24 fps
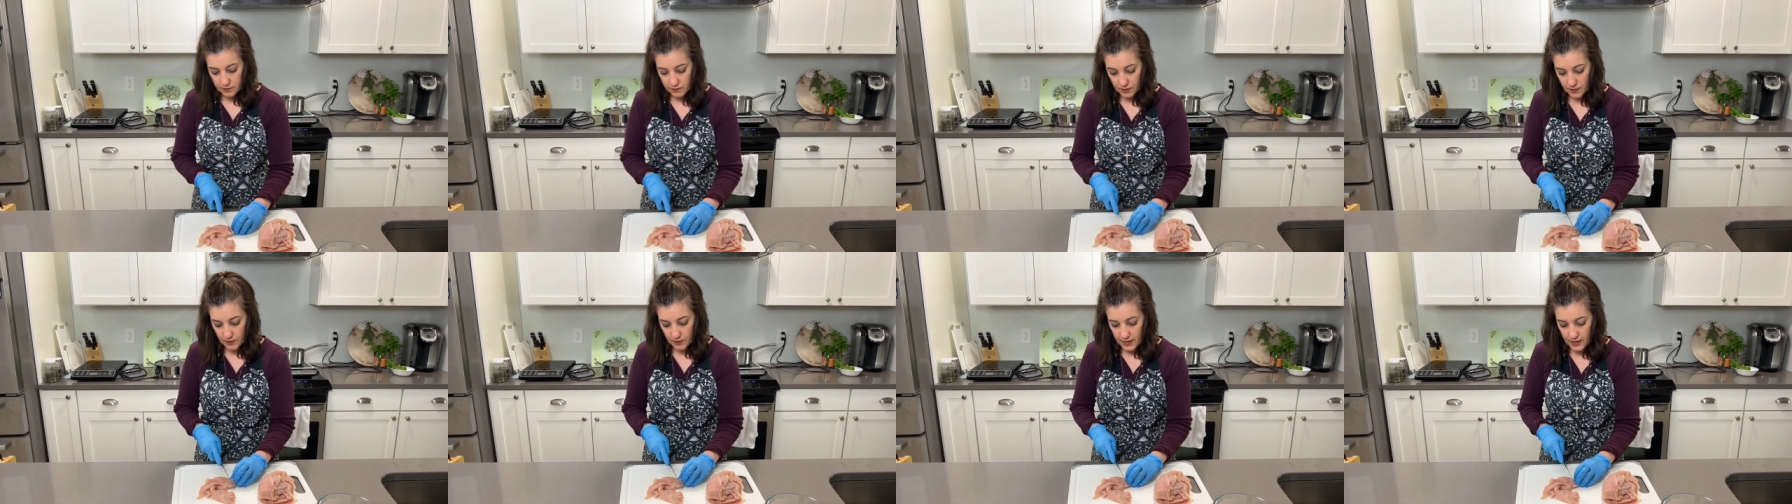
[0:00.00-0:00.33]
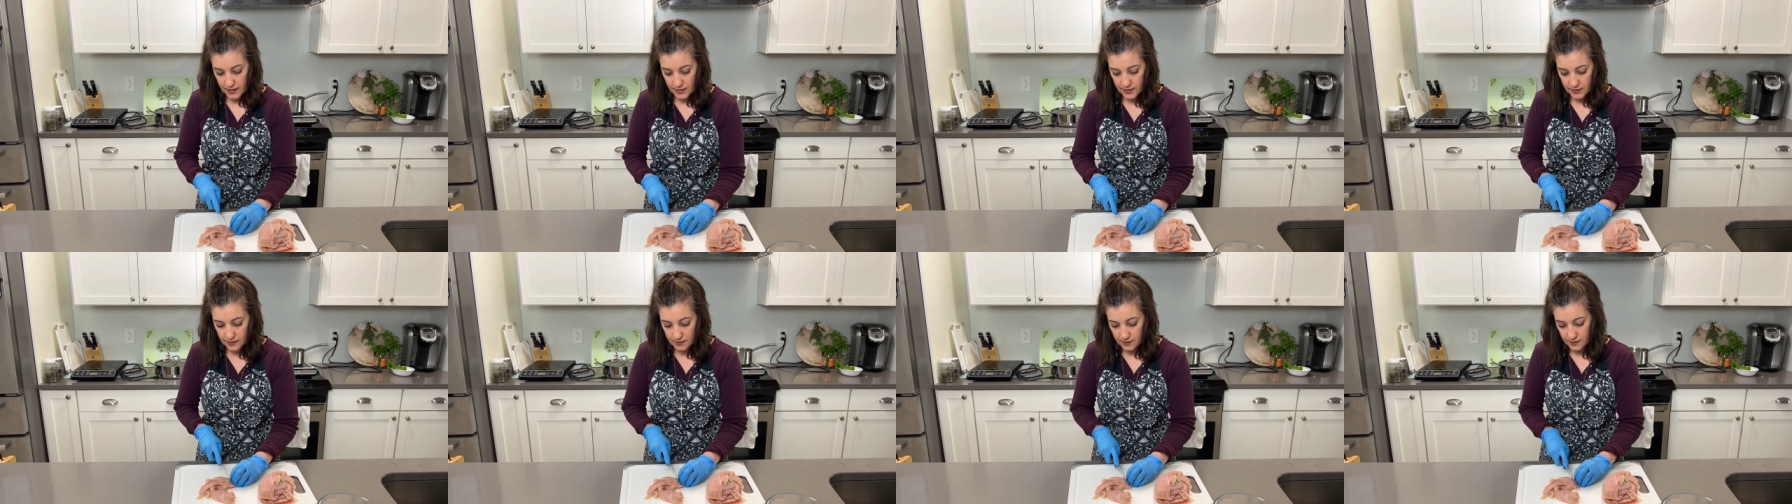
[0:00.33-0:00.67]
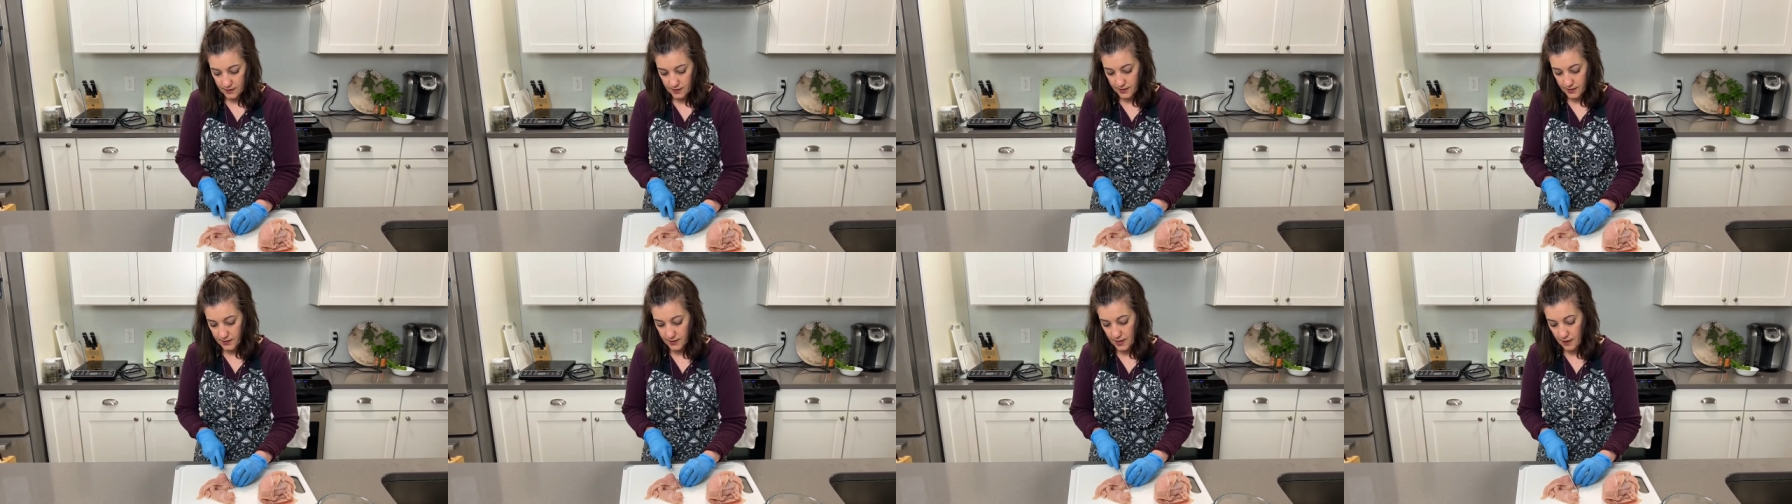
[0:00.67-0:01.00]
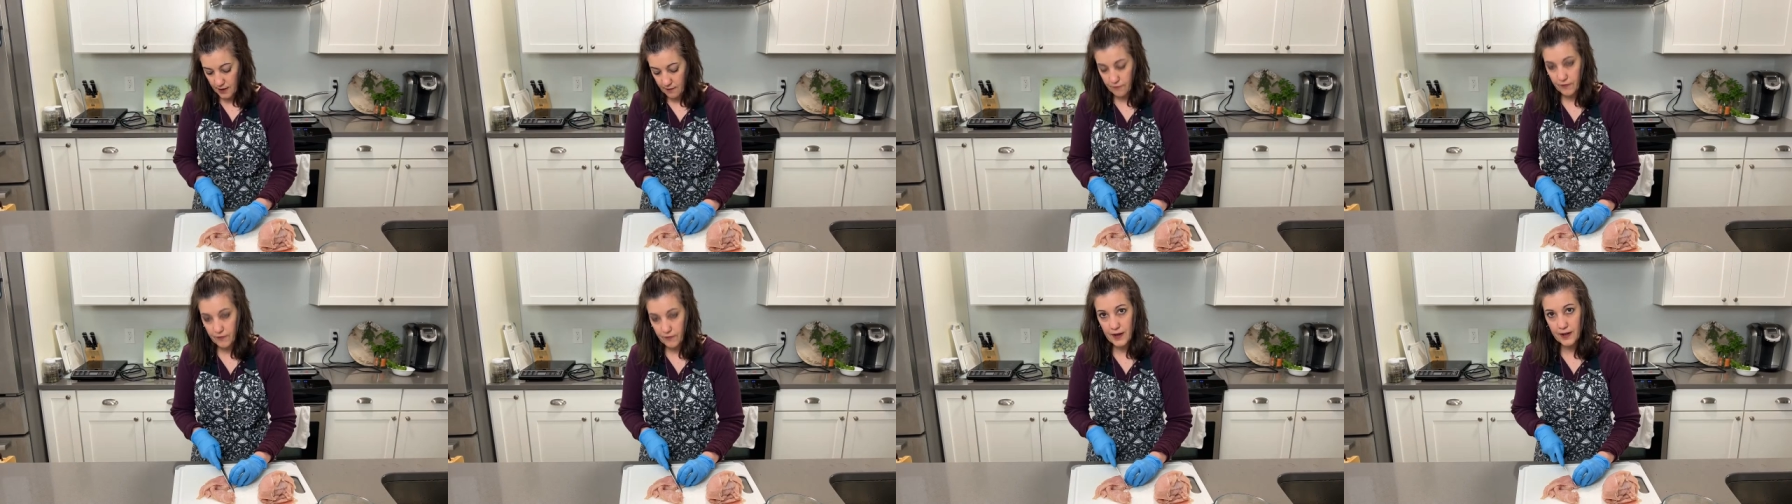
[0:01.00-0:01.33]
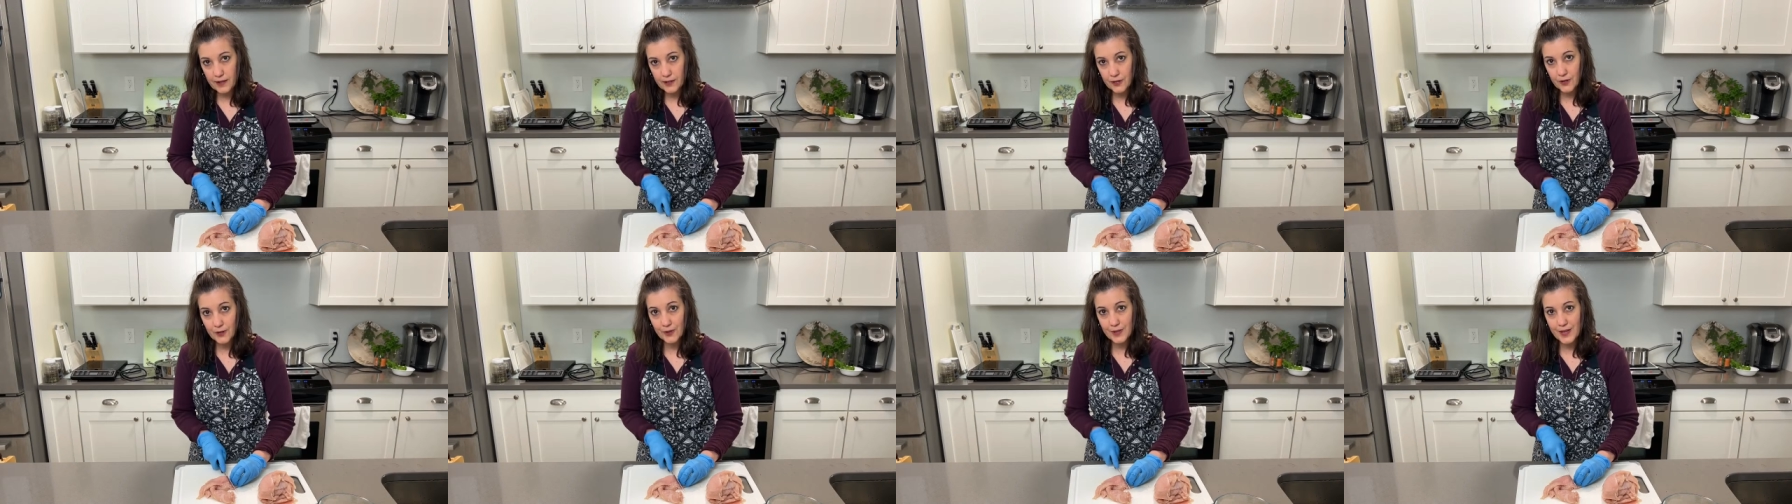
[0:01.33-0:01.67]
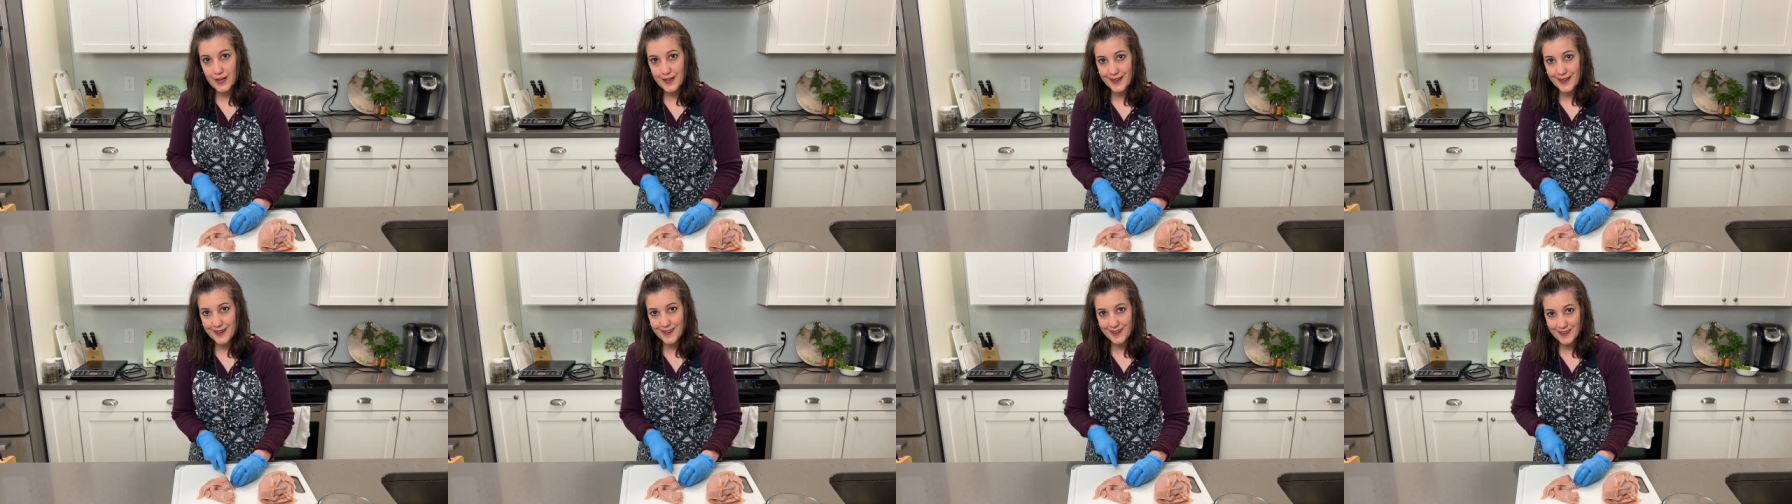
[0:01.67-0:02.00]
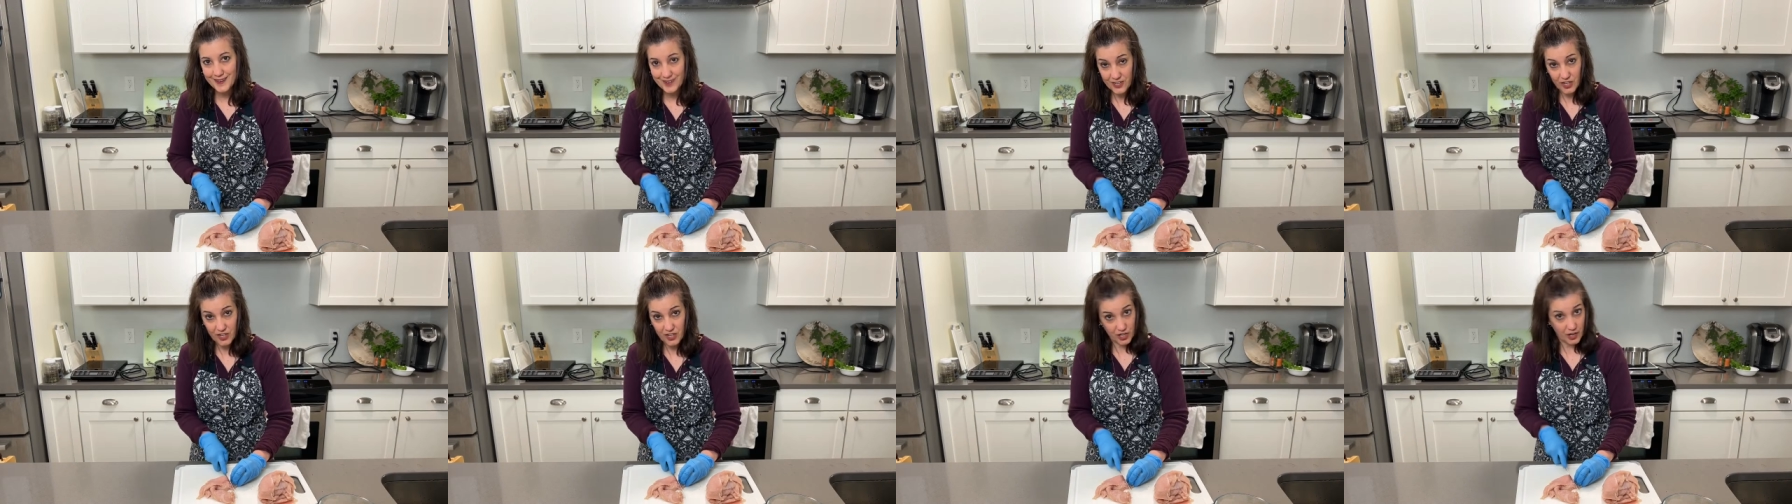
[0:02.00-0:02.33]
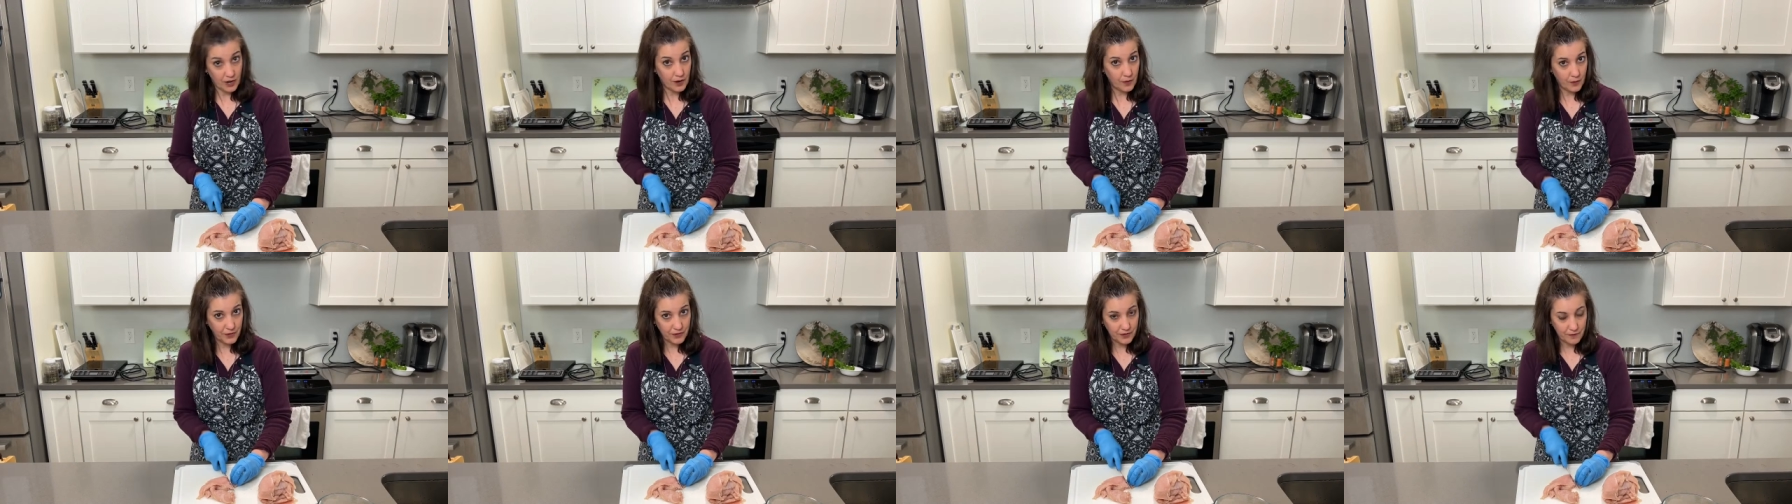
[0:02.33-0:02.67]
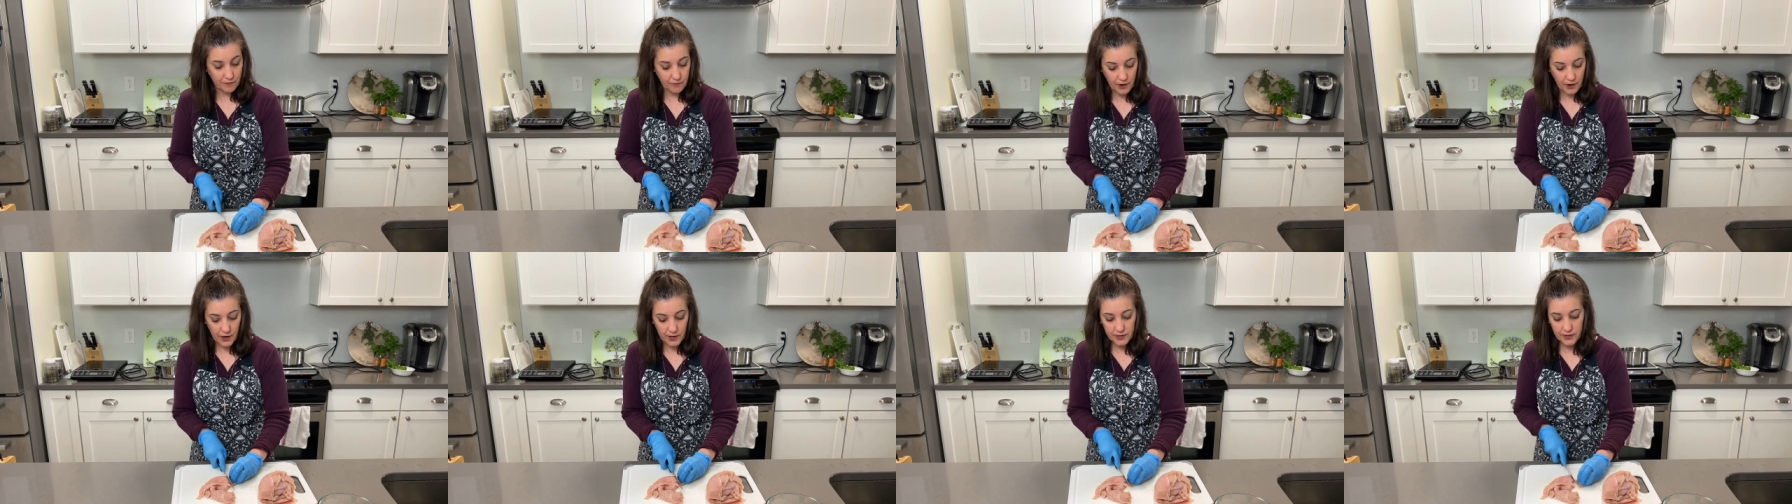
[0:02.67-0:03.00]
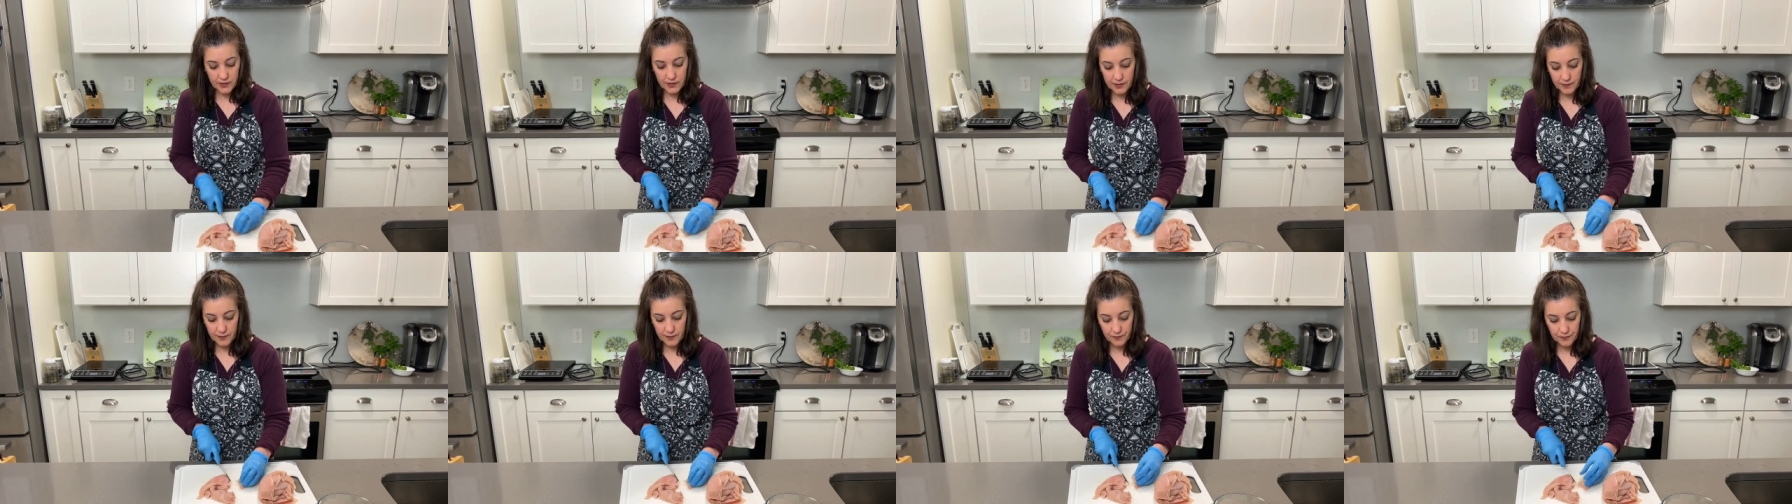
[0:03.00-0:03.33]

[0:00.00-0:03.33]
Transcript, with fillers: go ahead and hit that follow, like, share it with some friends.